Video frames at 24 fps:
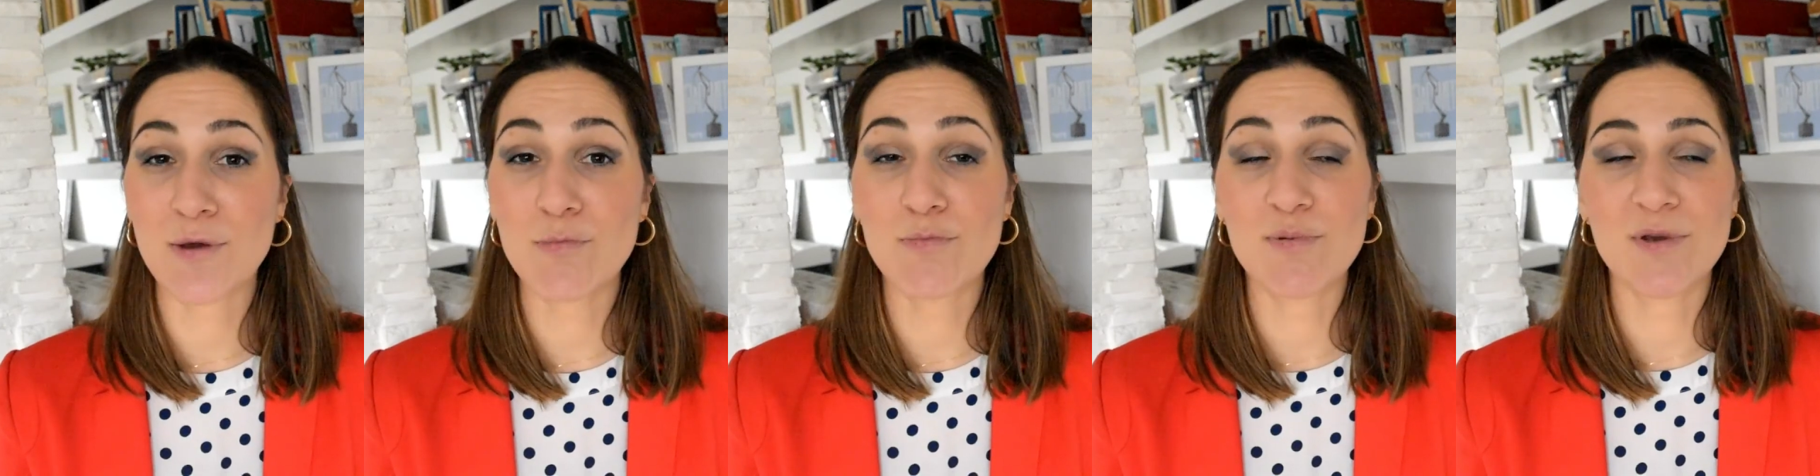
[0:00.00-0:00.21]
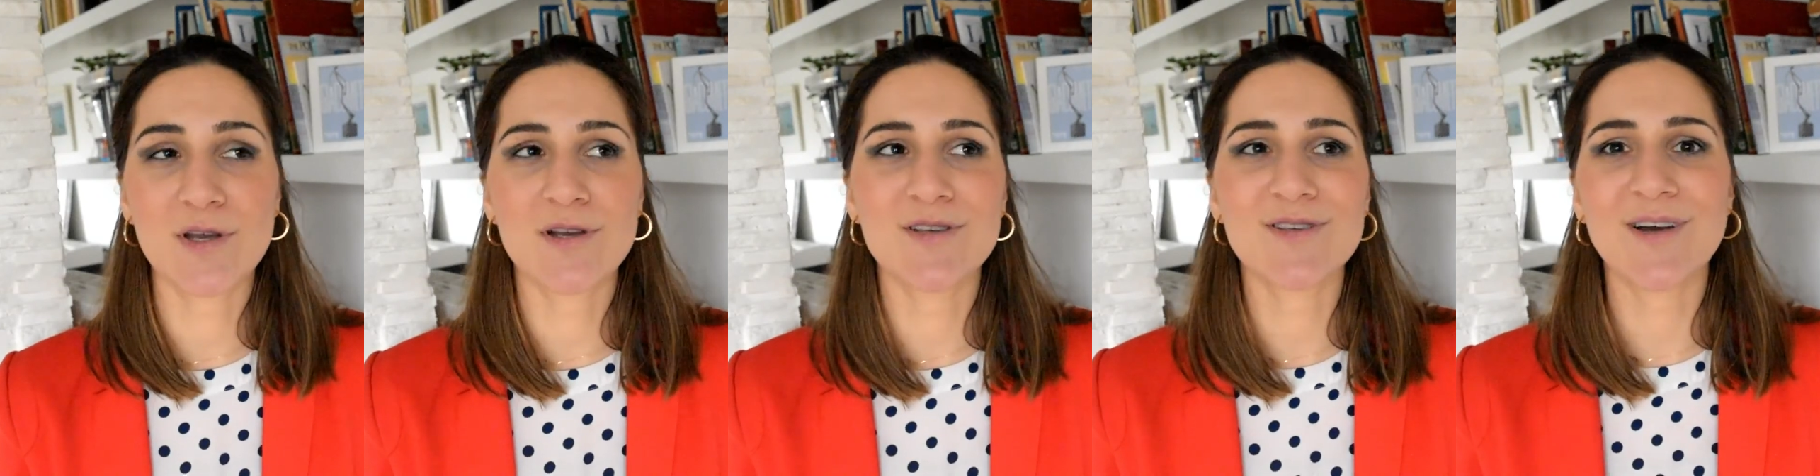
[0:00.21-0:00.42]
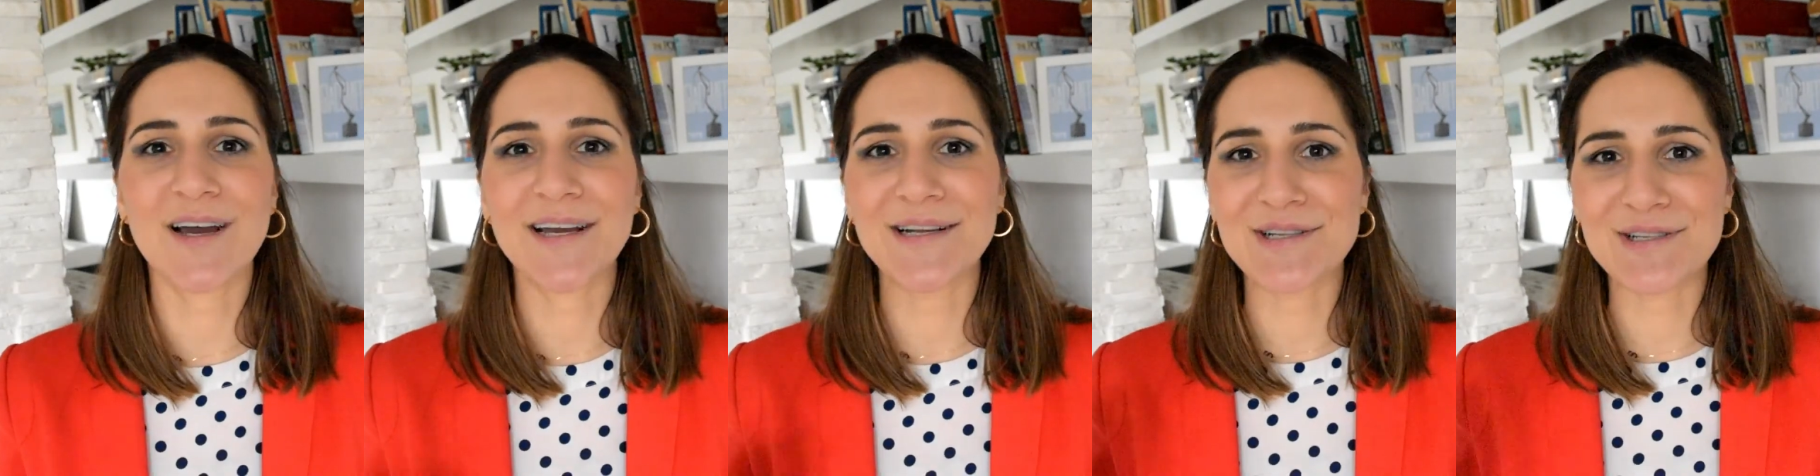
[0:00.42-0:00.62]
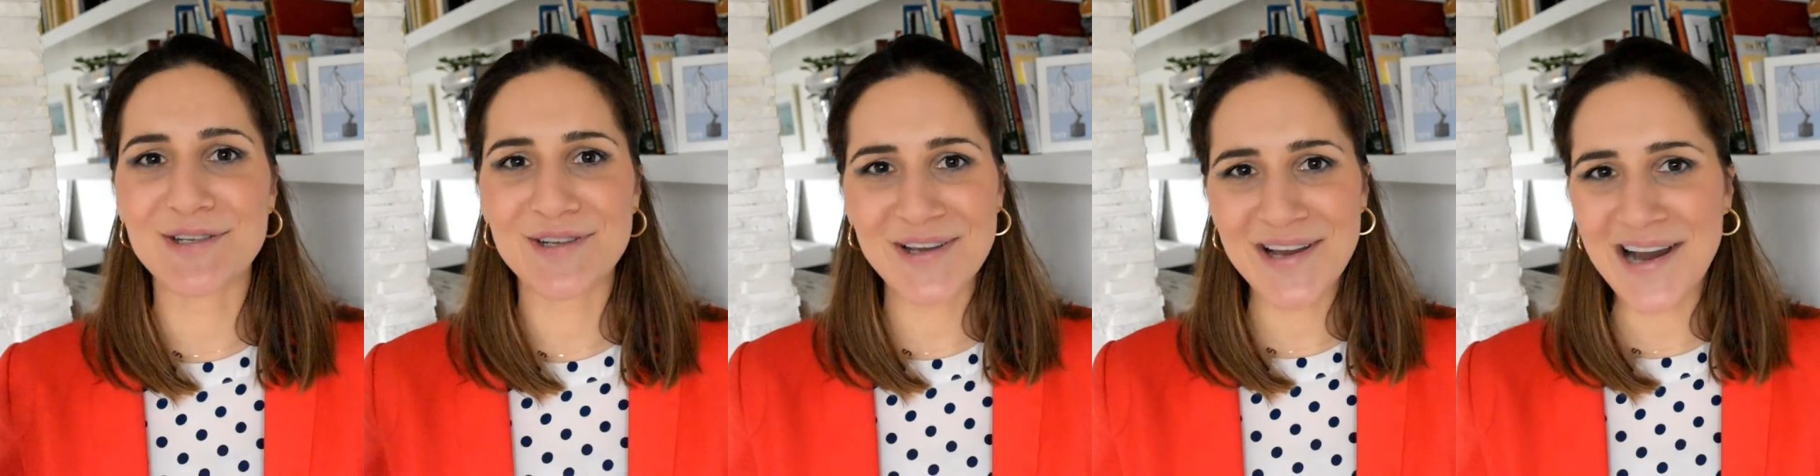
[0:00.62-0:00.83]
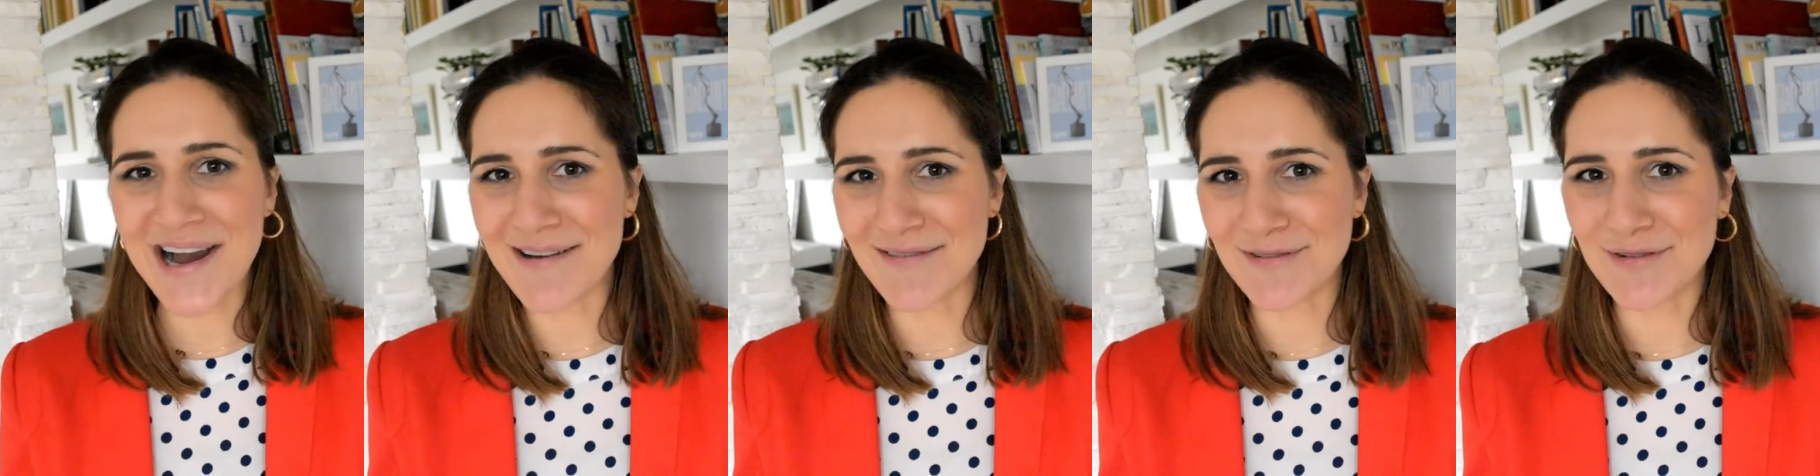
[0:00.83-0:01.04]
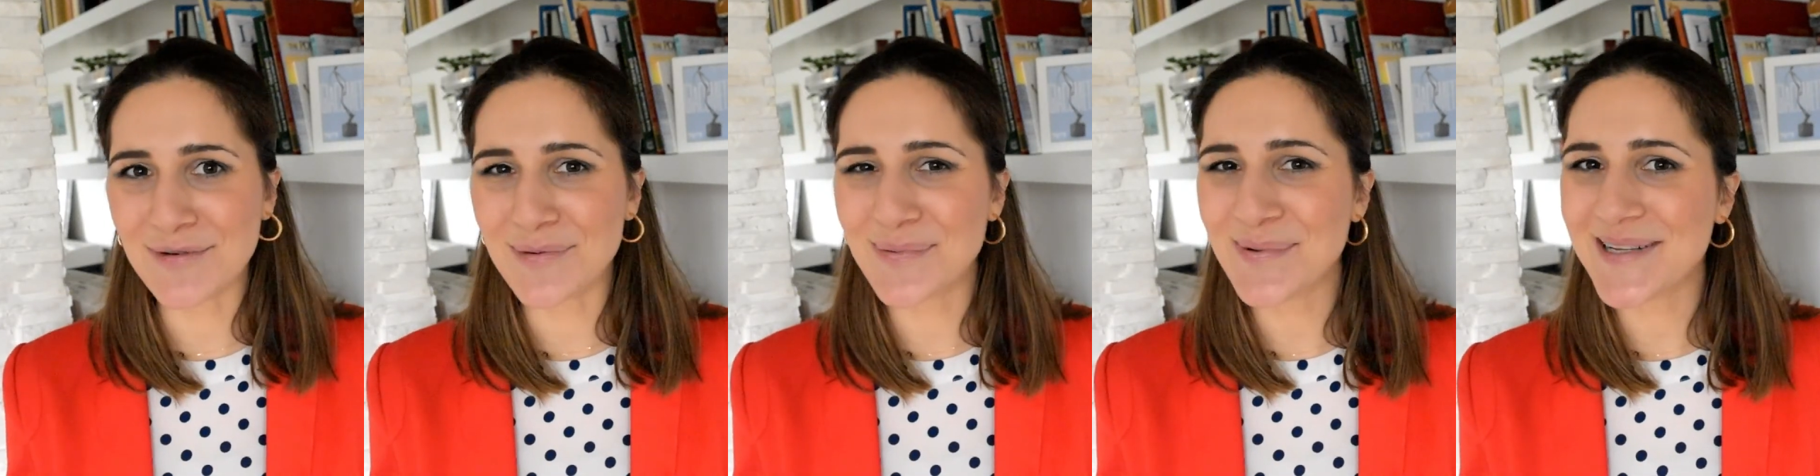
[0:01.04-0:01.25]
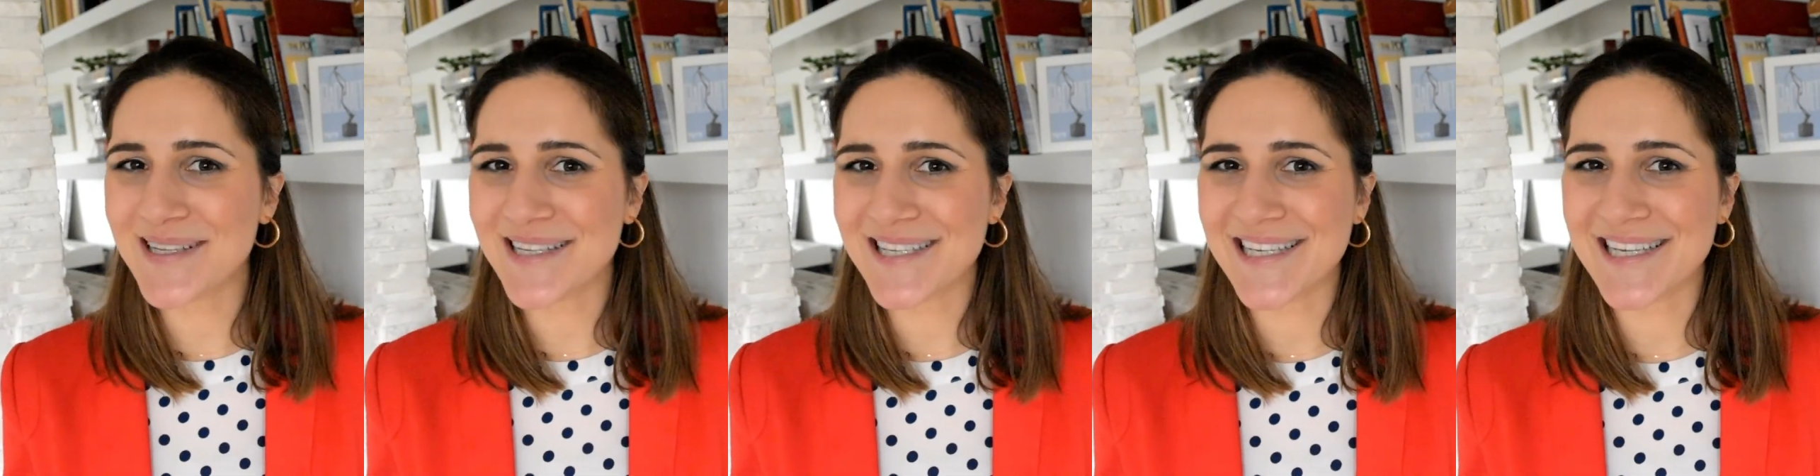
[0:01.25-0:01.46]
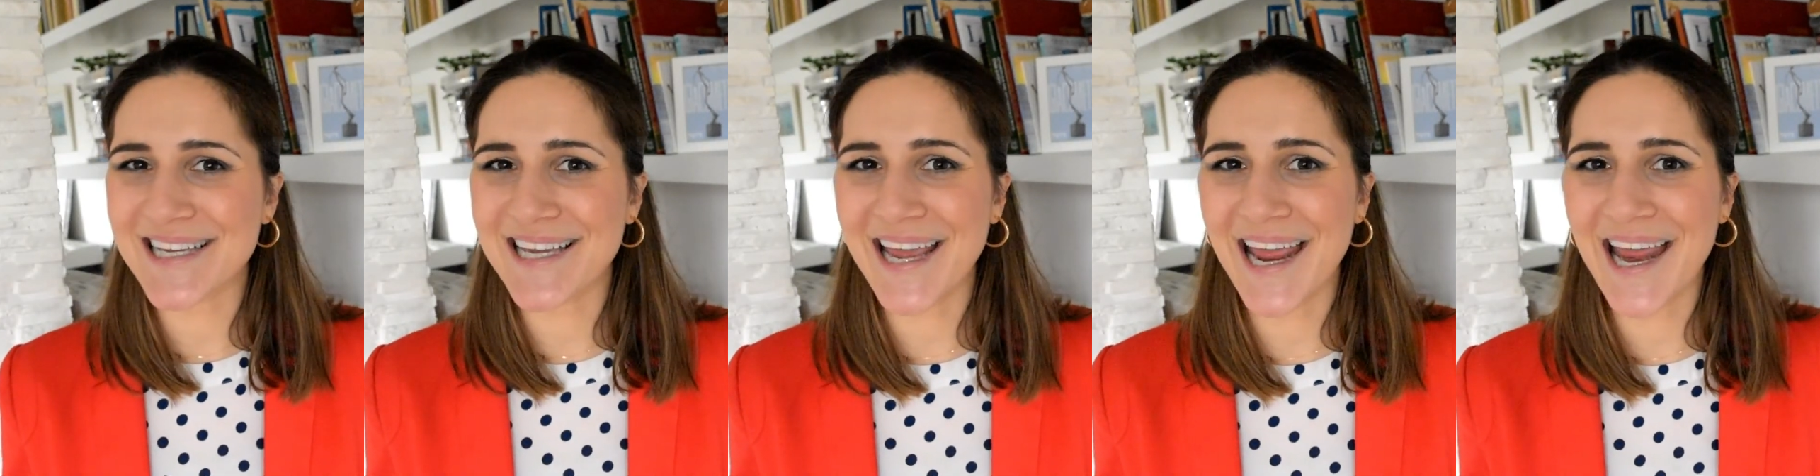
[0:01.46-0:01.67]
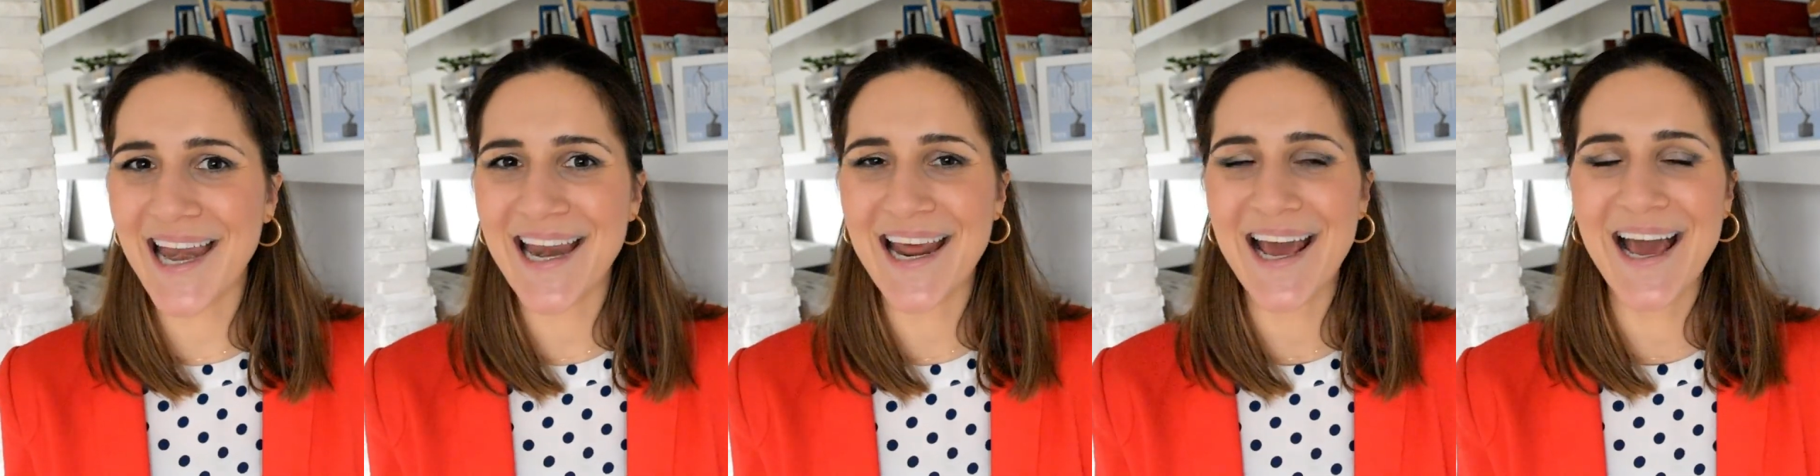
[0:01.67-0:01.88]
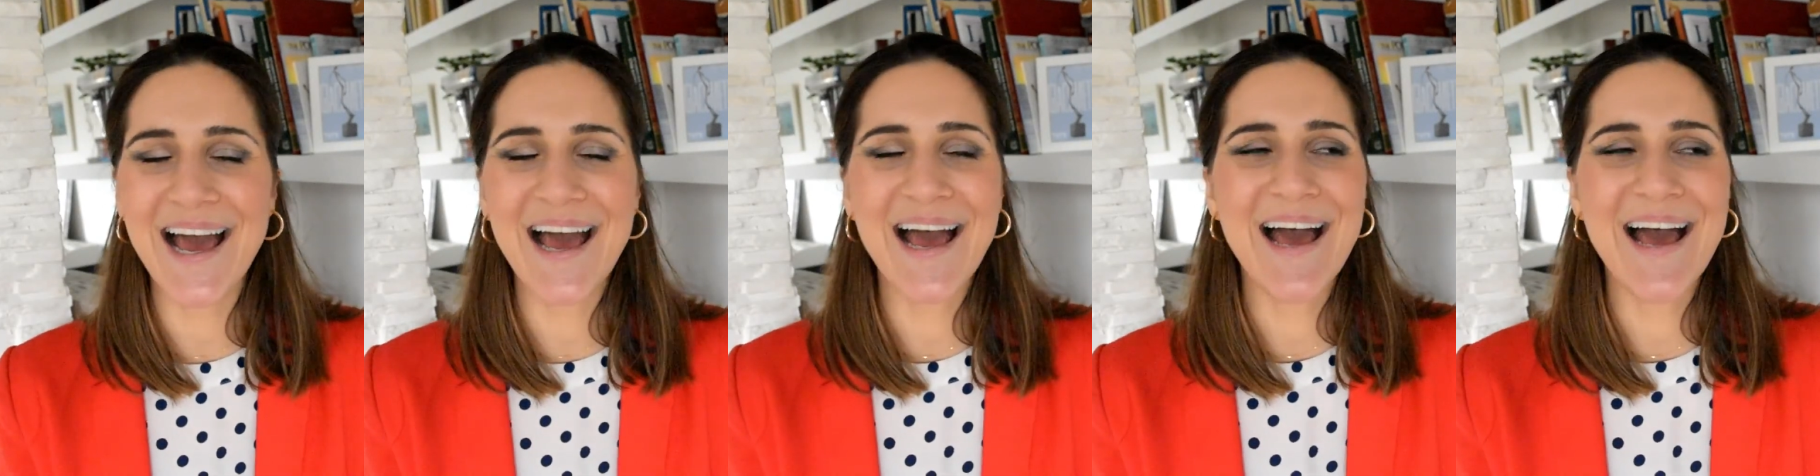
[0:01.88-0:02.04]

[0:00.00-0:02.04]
because I do have a routine,